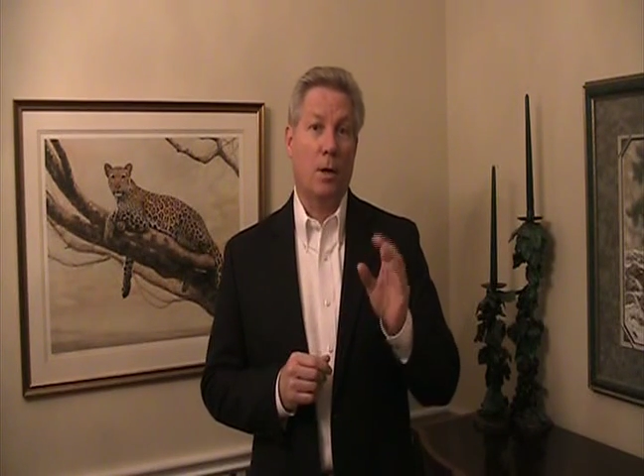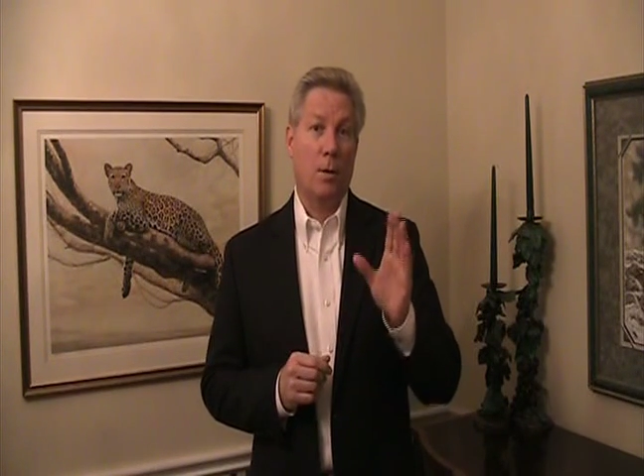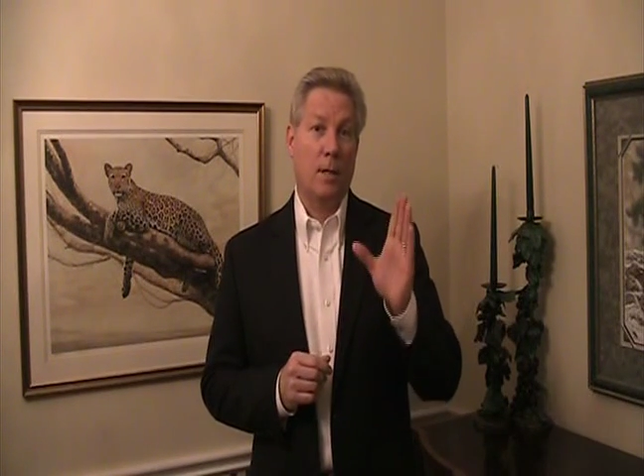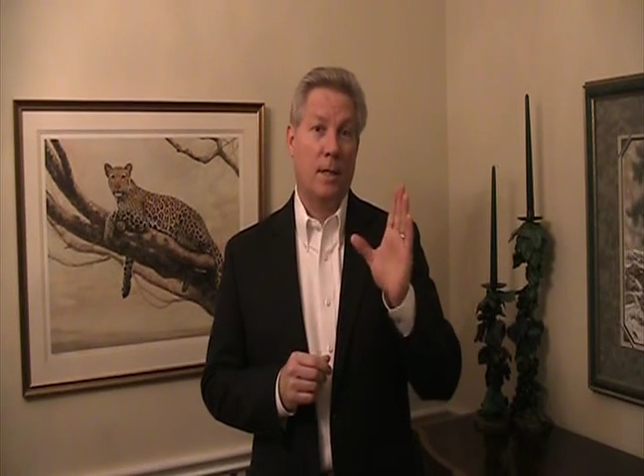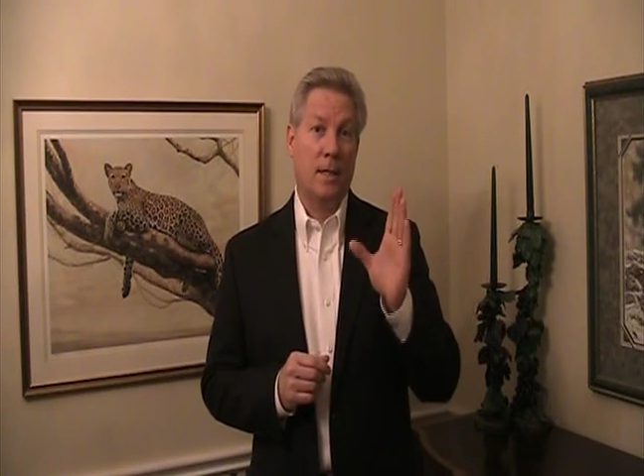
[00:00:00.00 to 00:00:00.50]

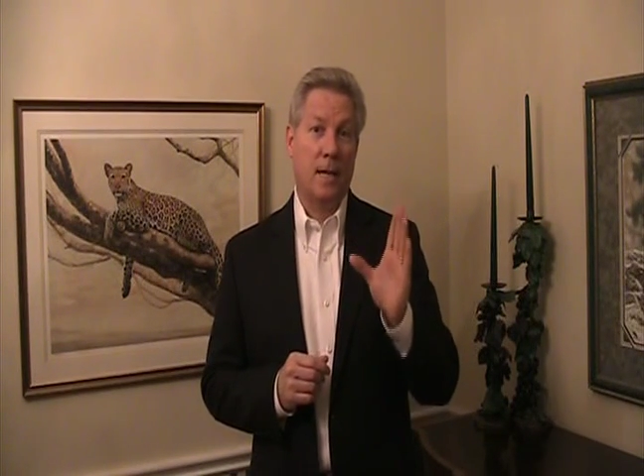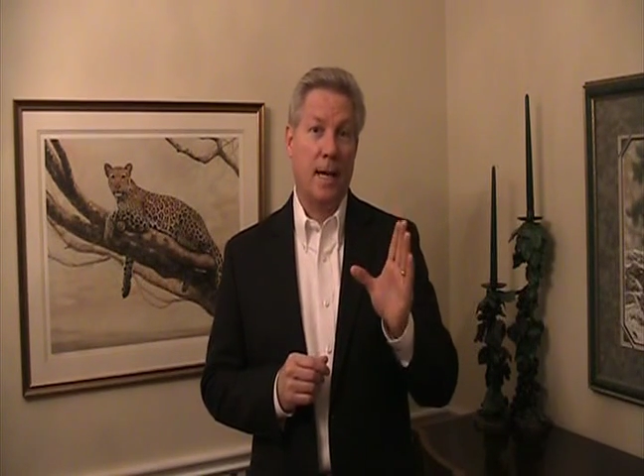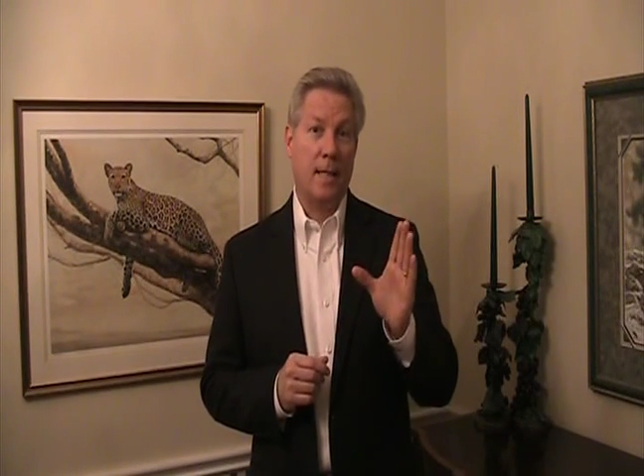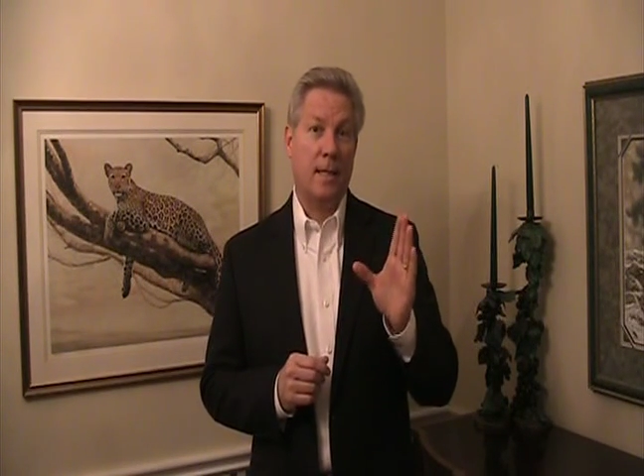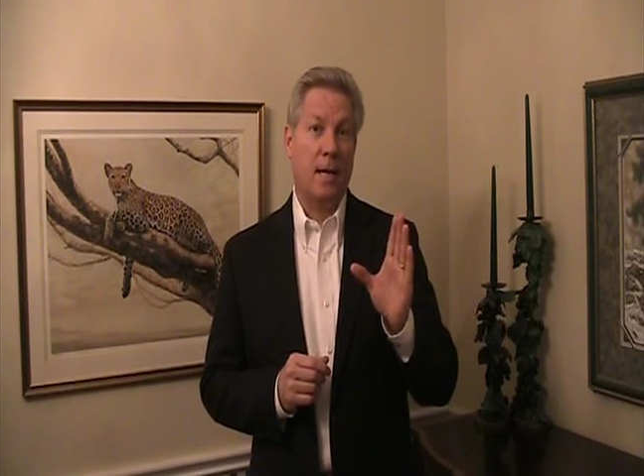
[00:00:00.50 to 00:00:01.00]
know that the
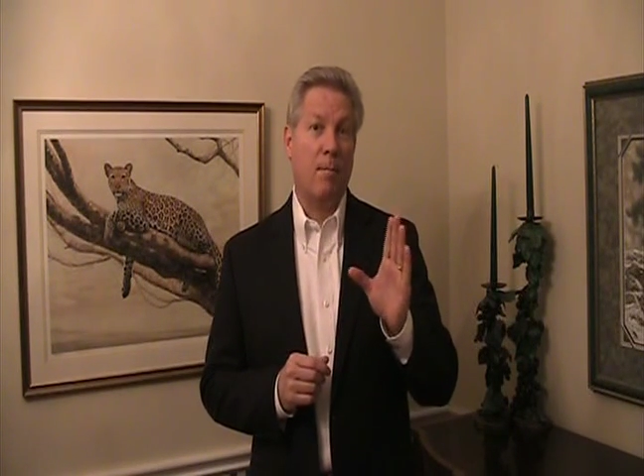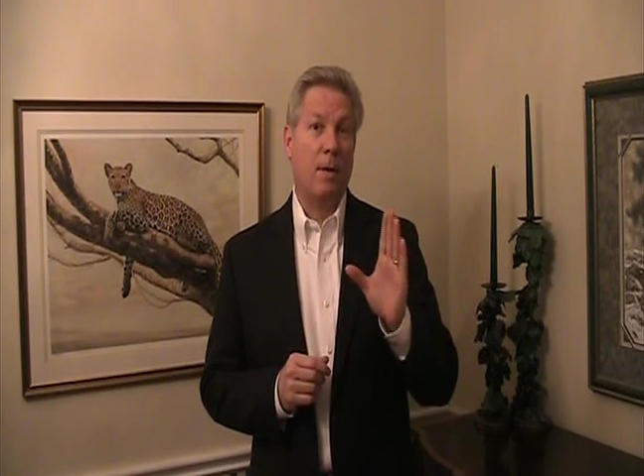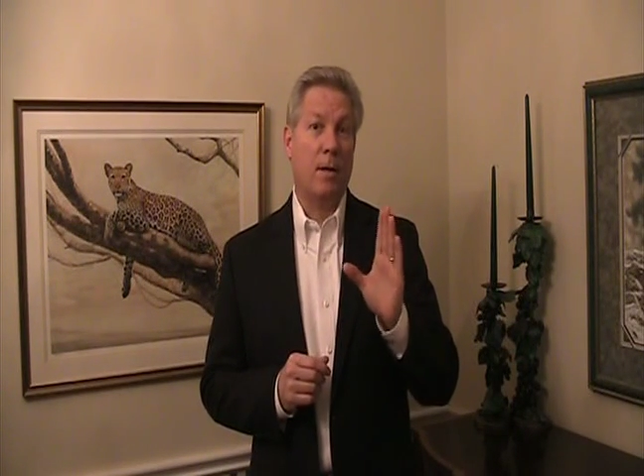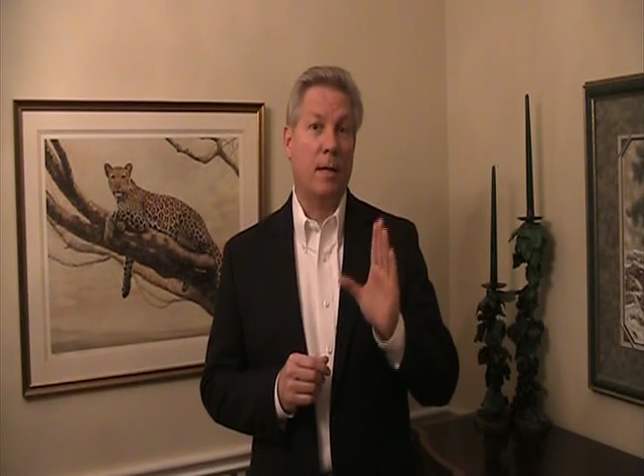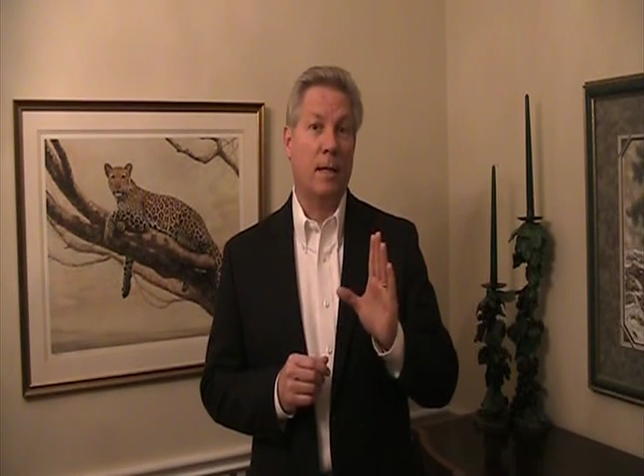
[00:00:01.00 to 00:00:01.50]
date that
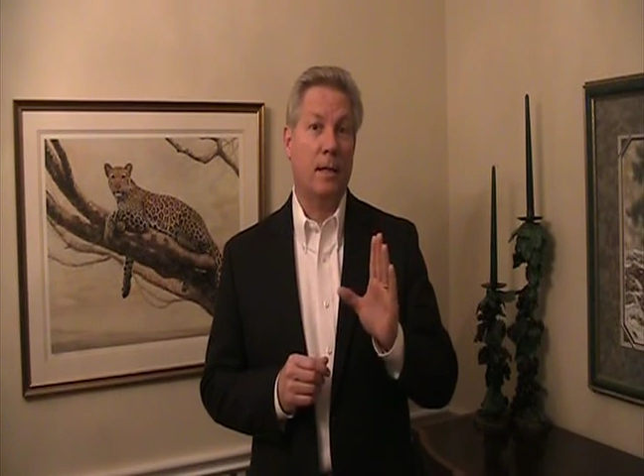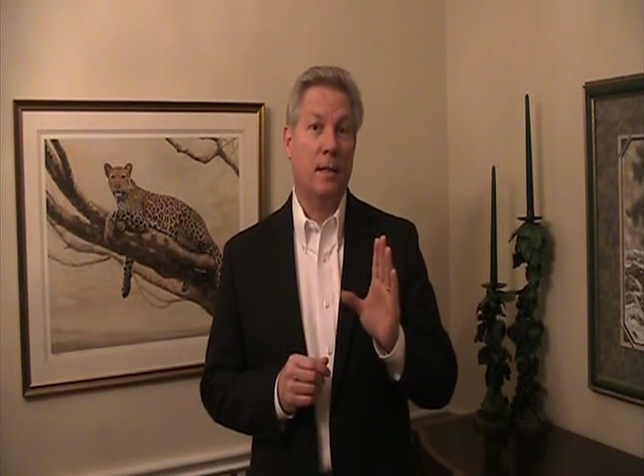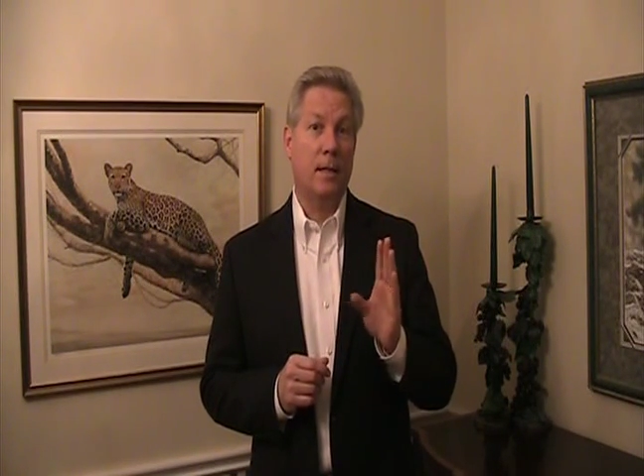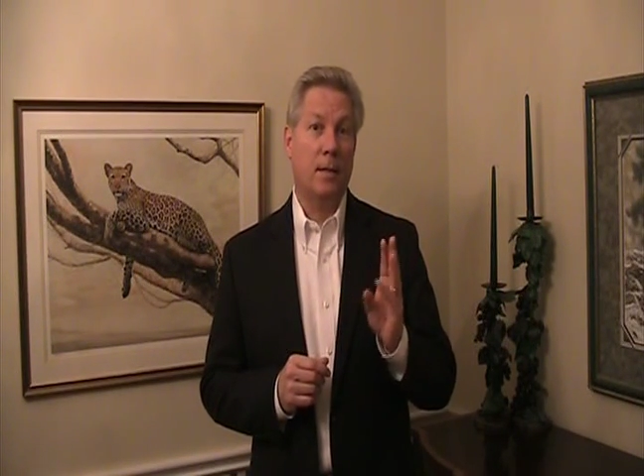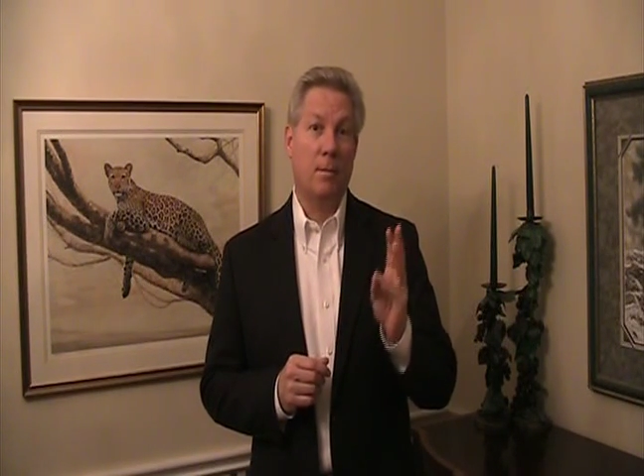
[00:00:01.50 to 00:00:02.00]
marriage
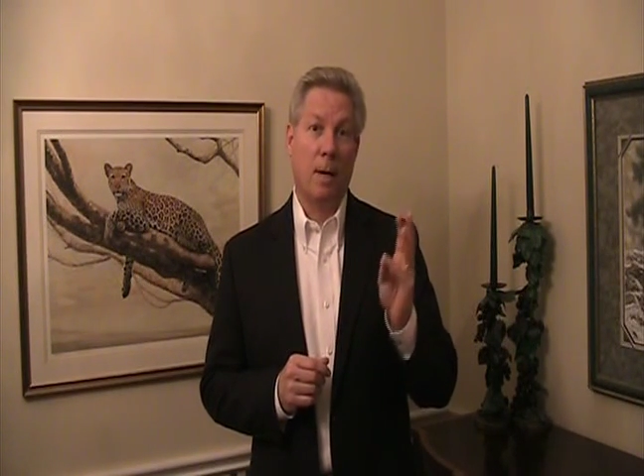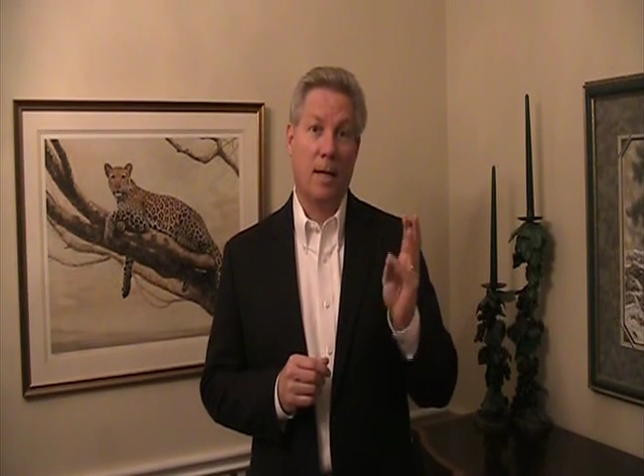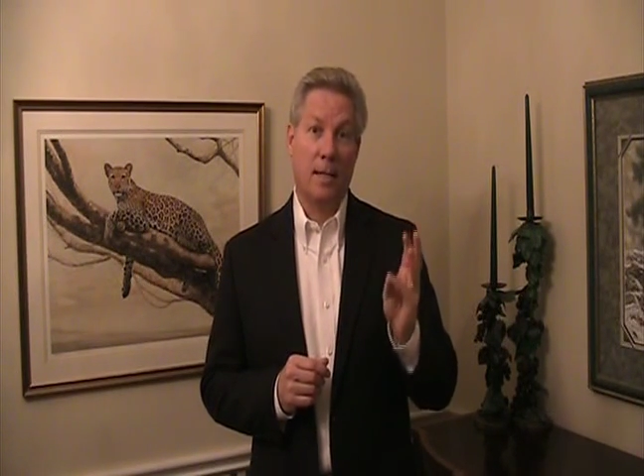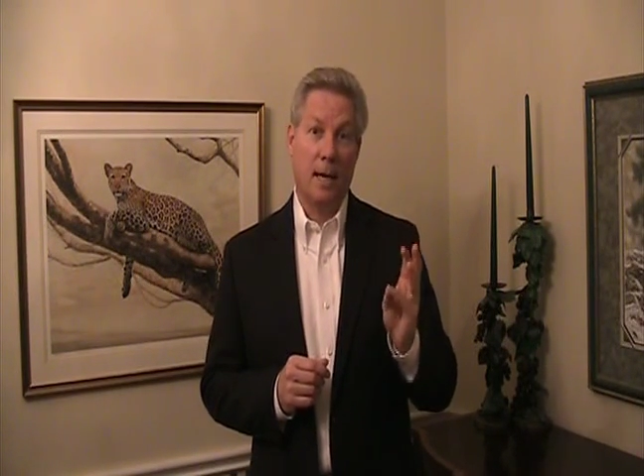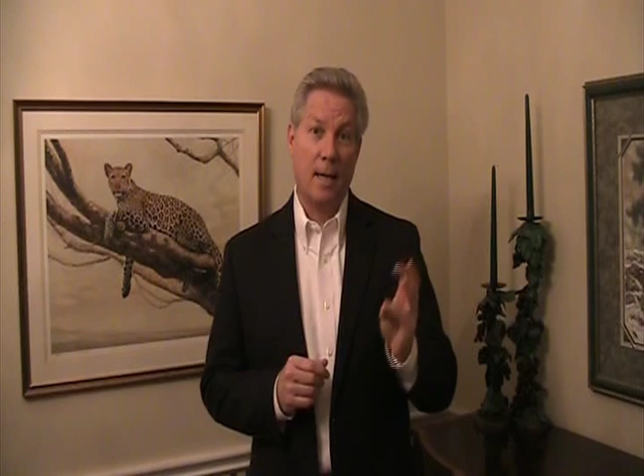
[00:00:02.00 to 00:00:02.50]
ended, either by
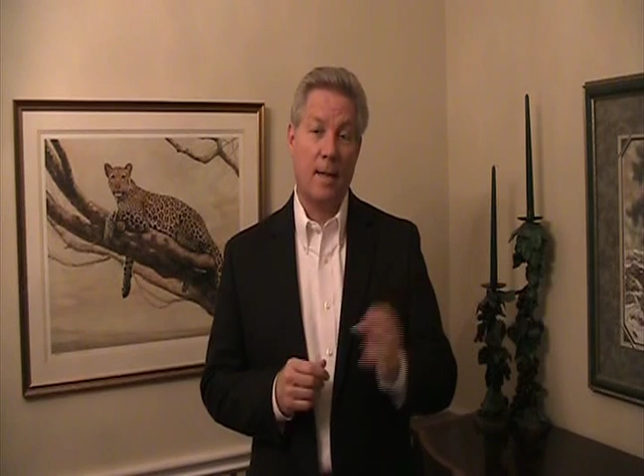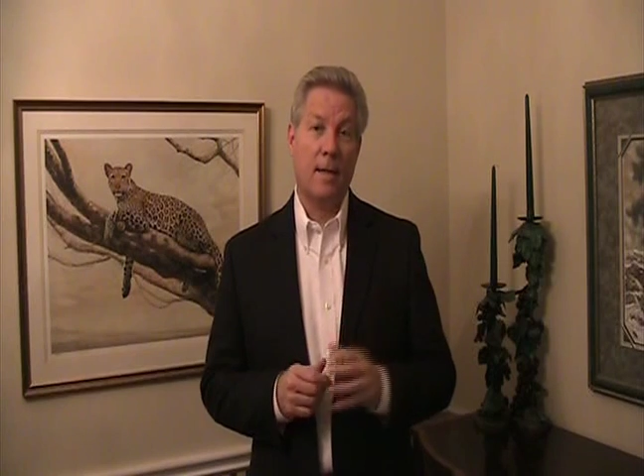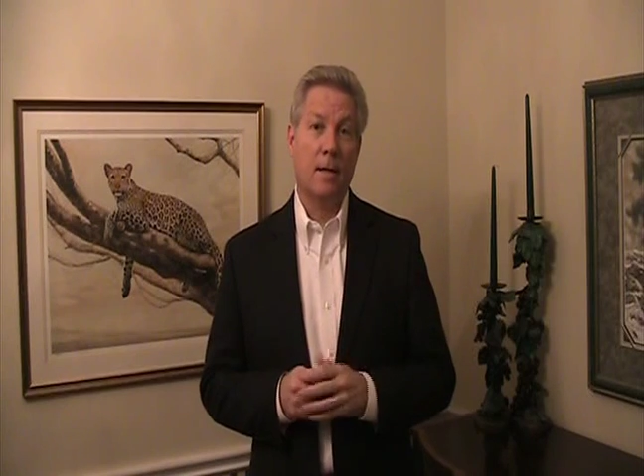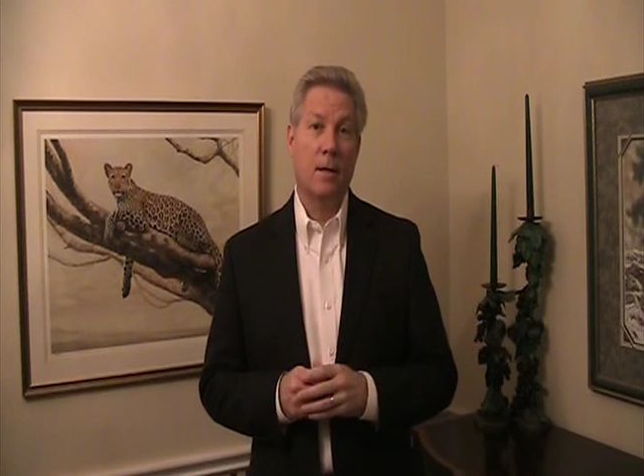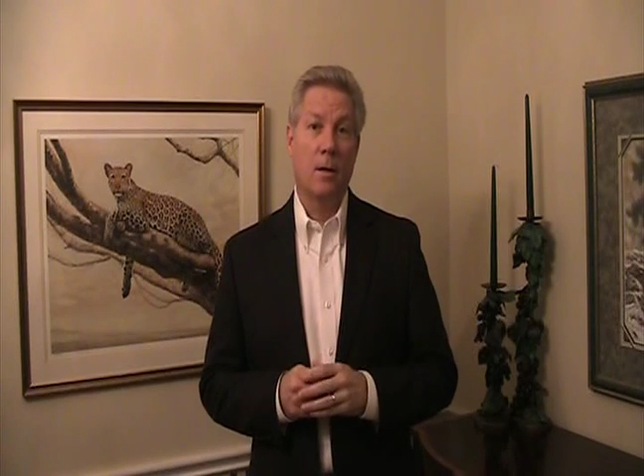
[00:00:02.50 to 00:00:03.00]
death